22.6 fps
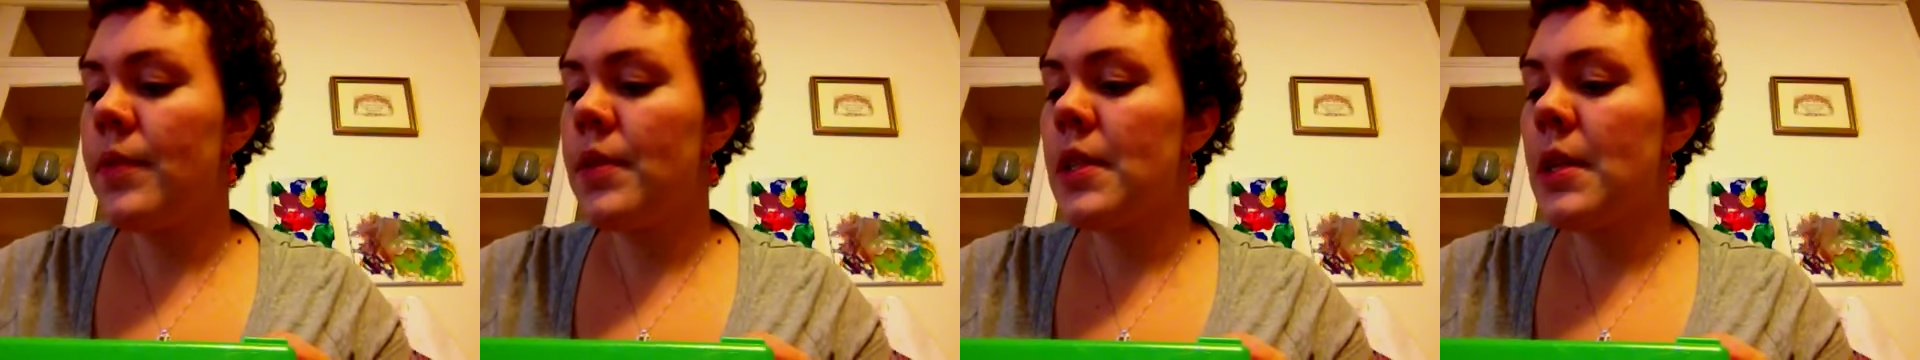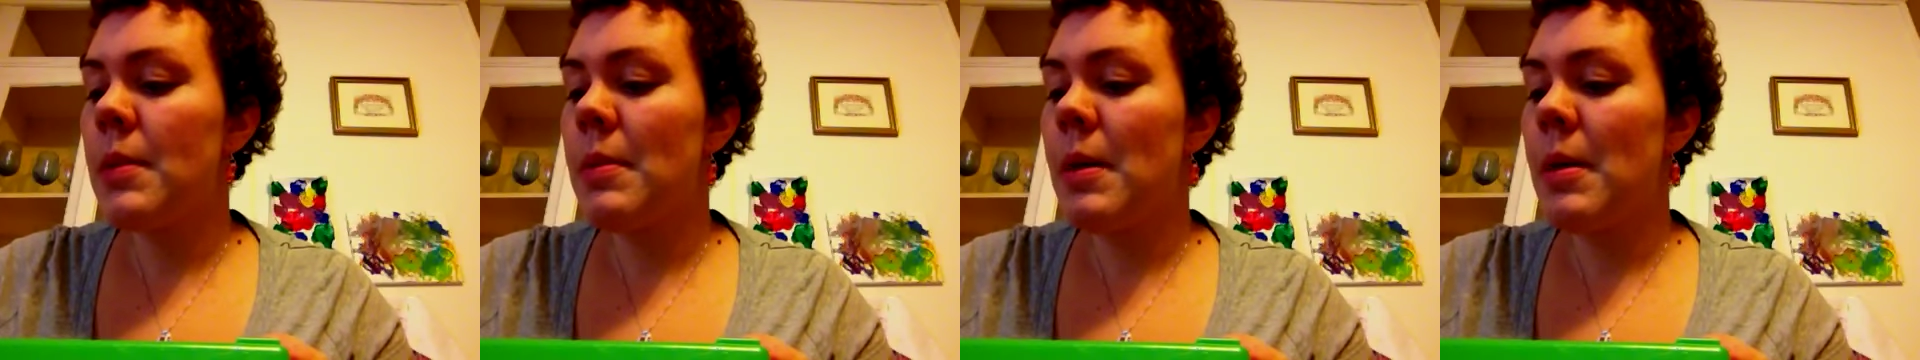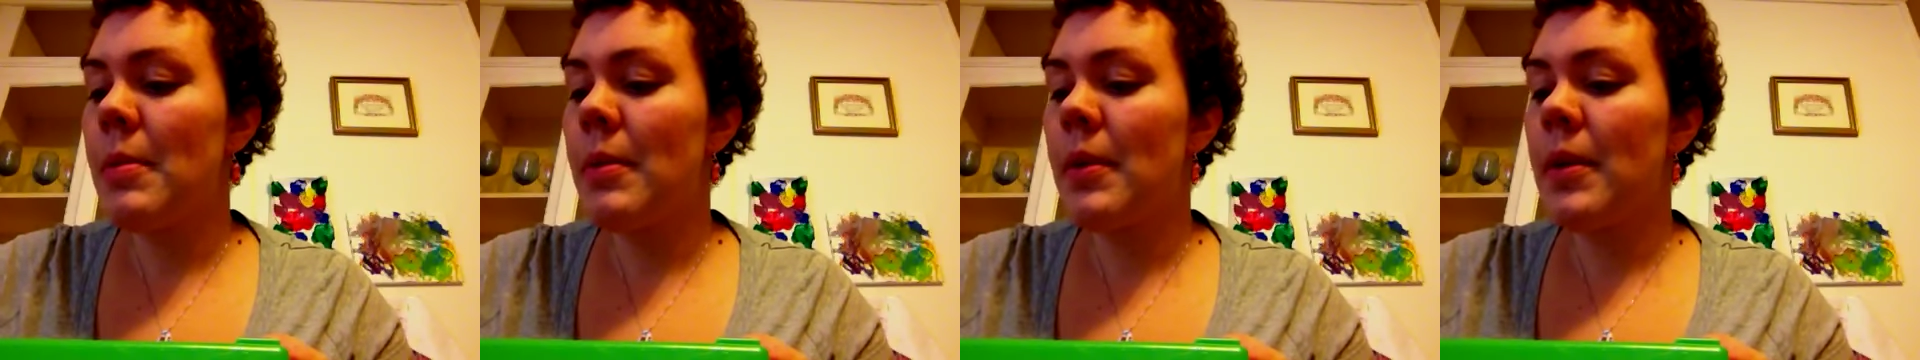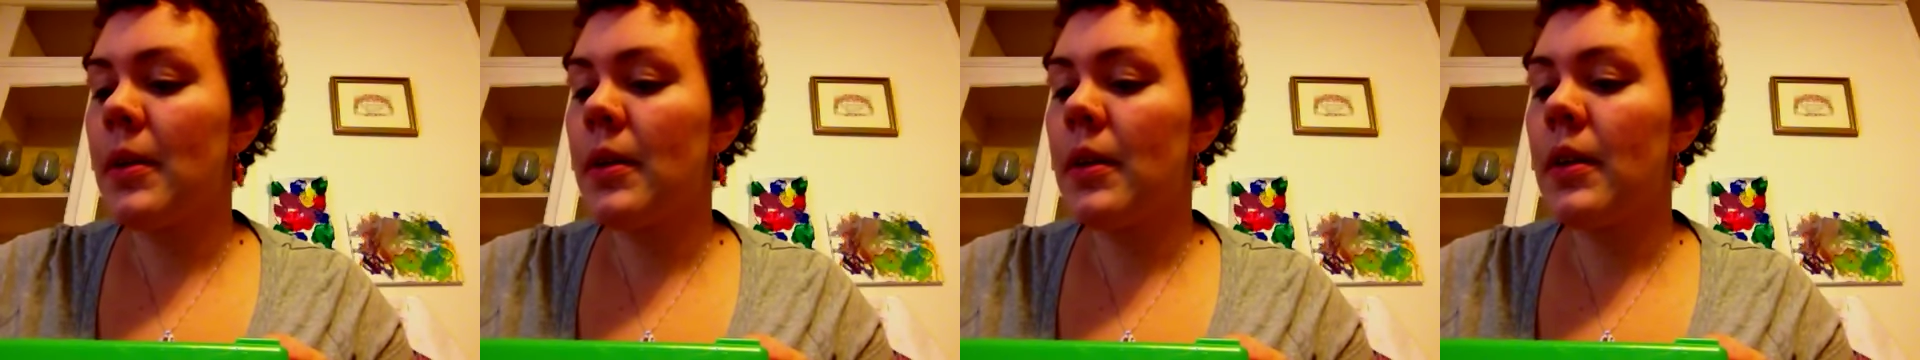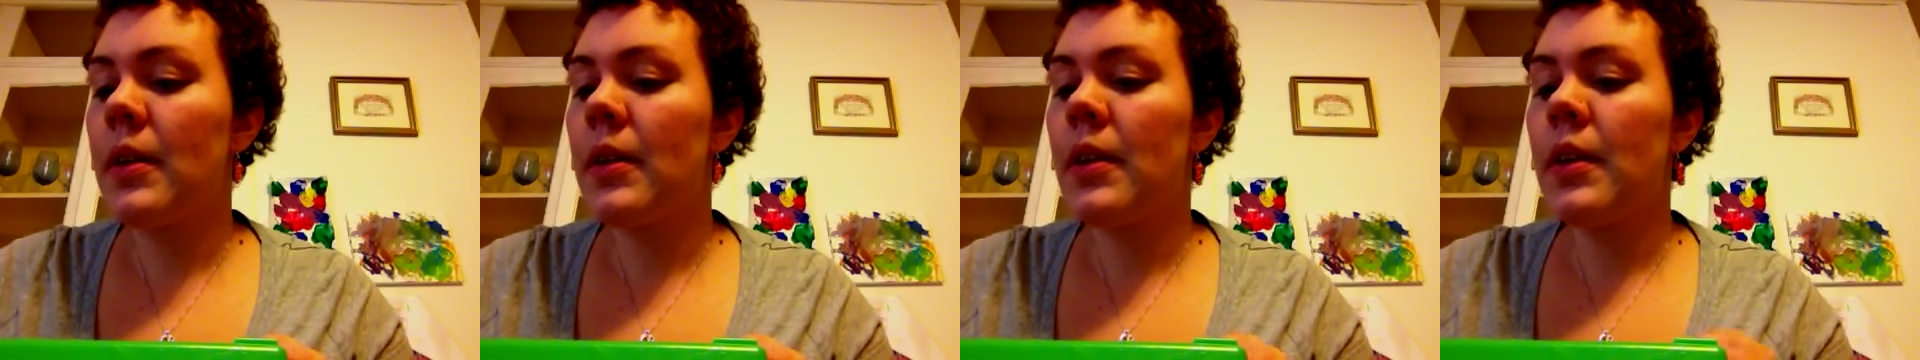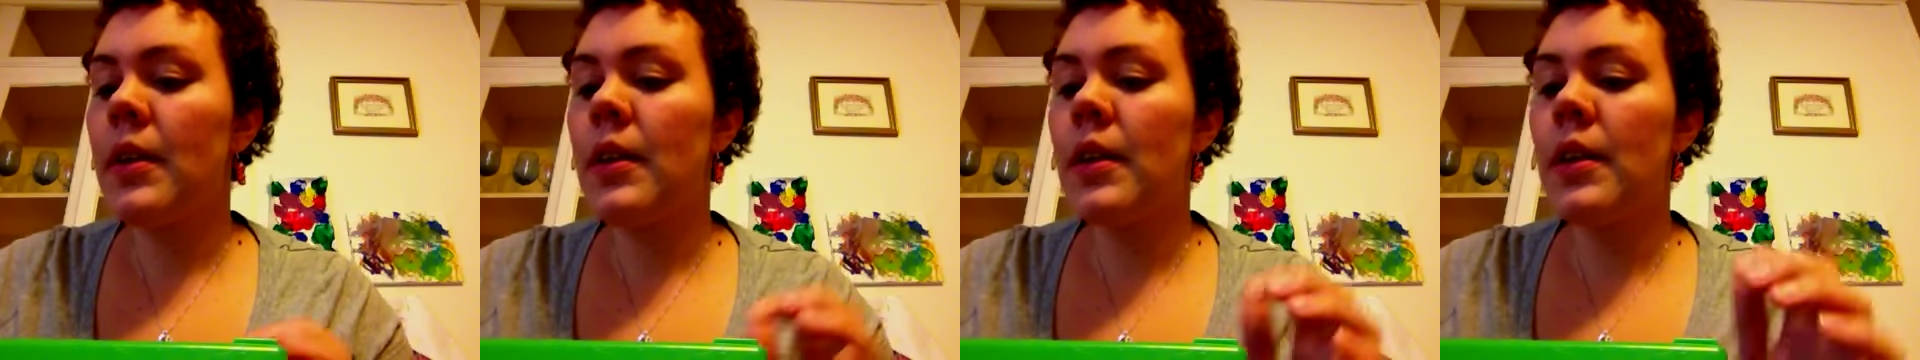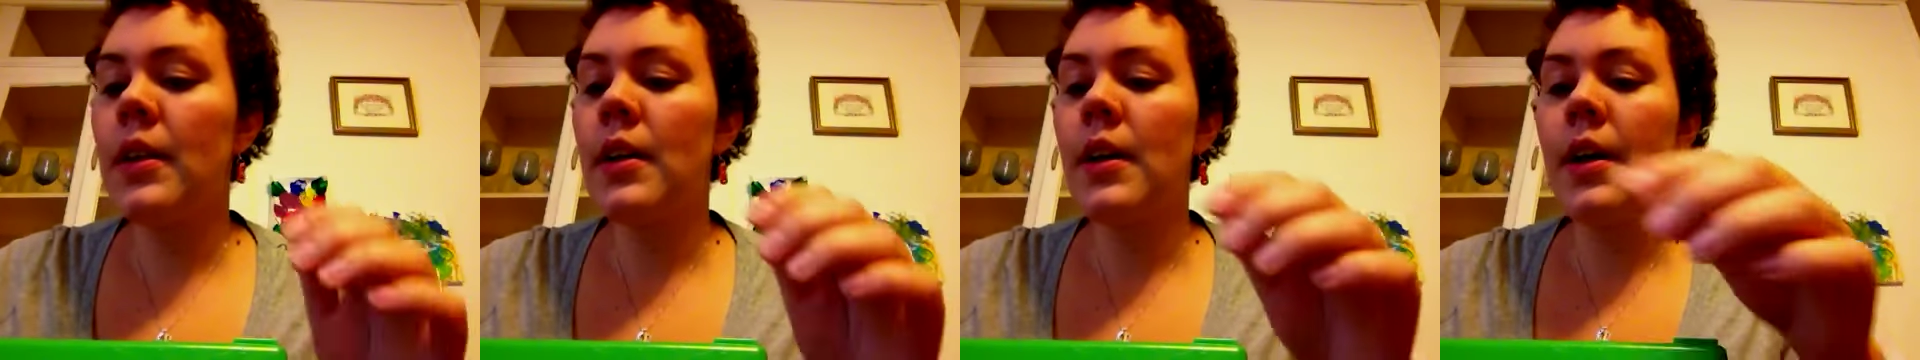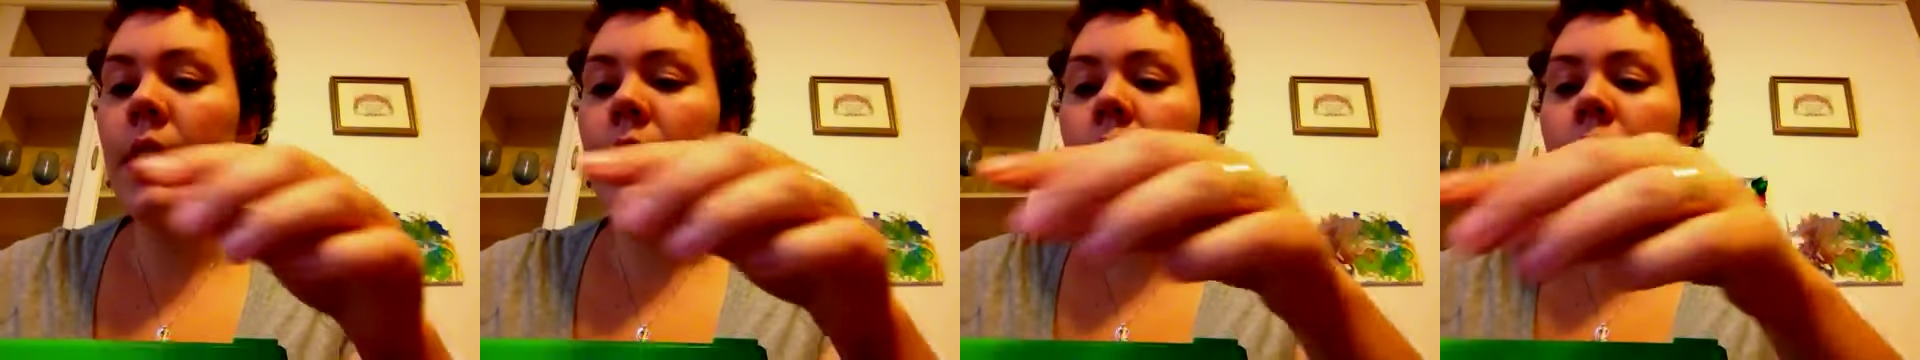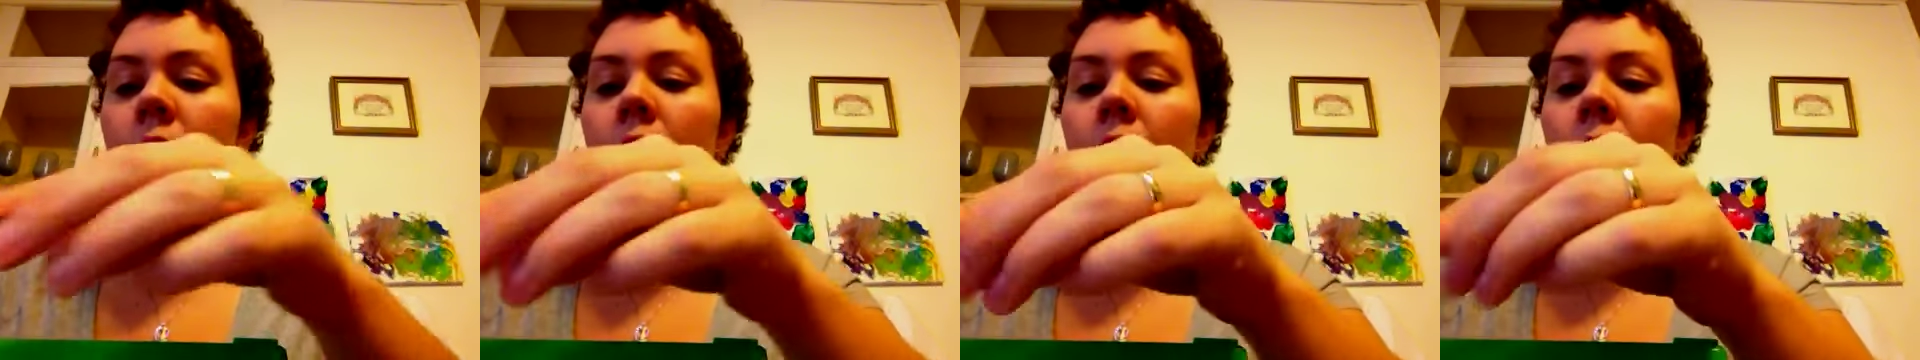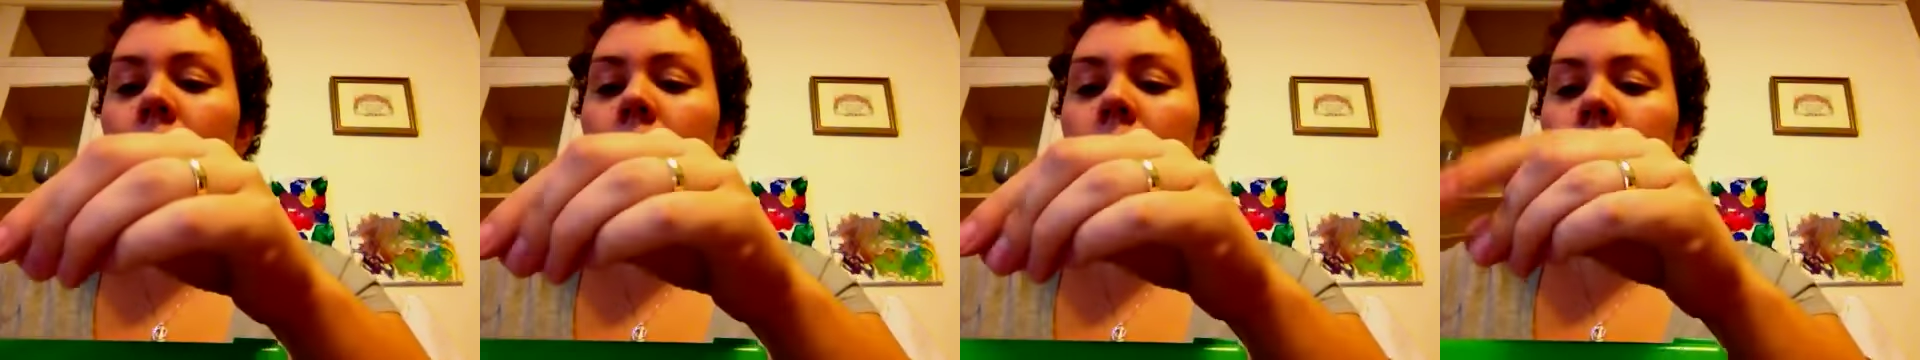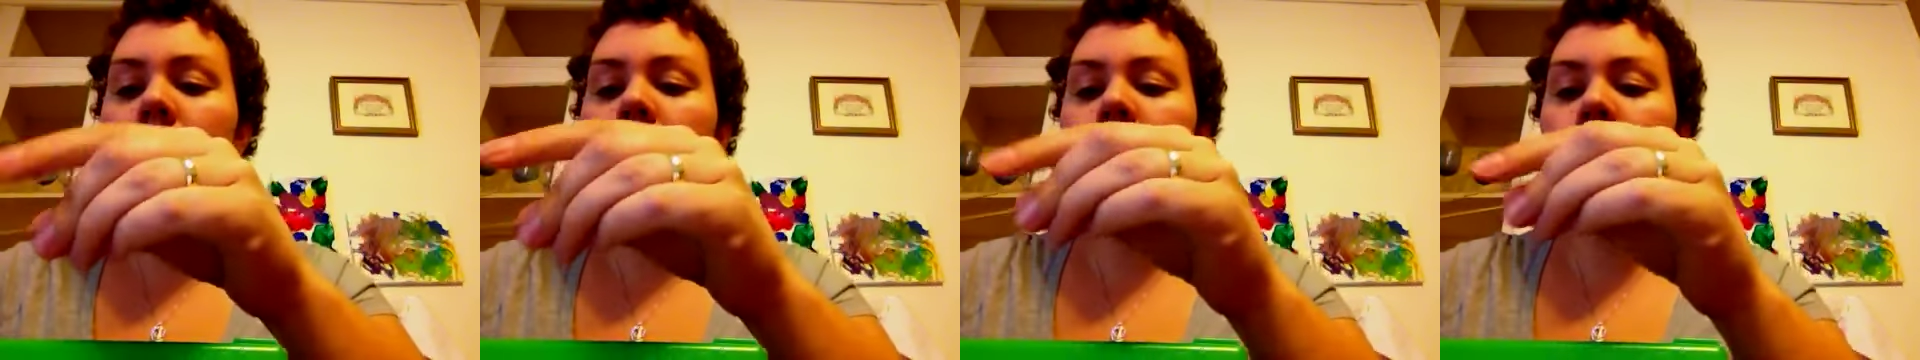to be able to cut the
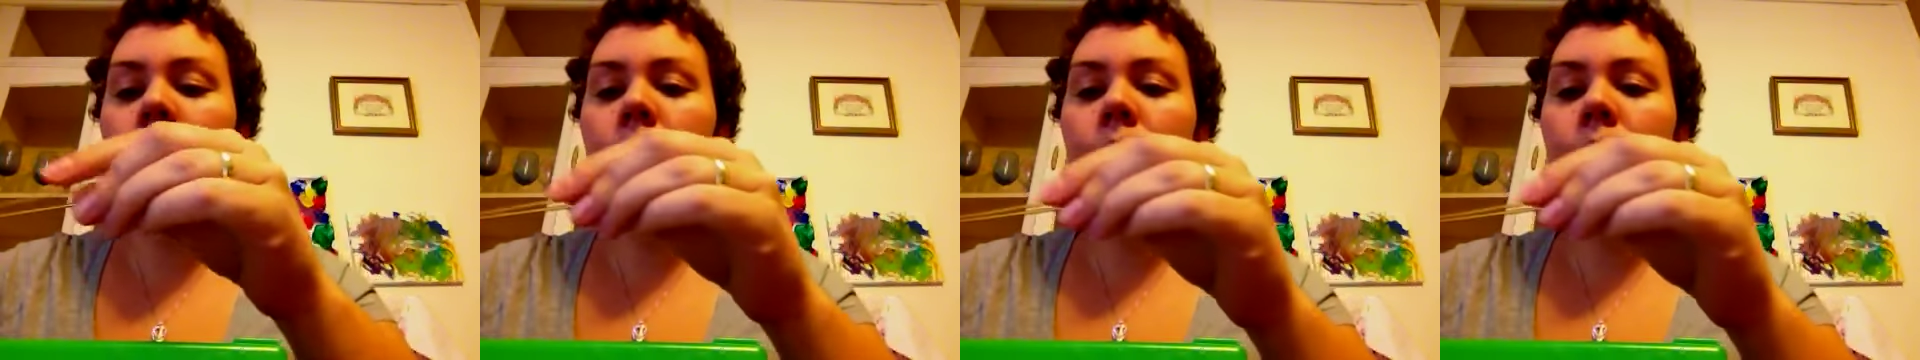yarn,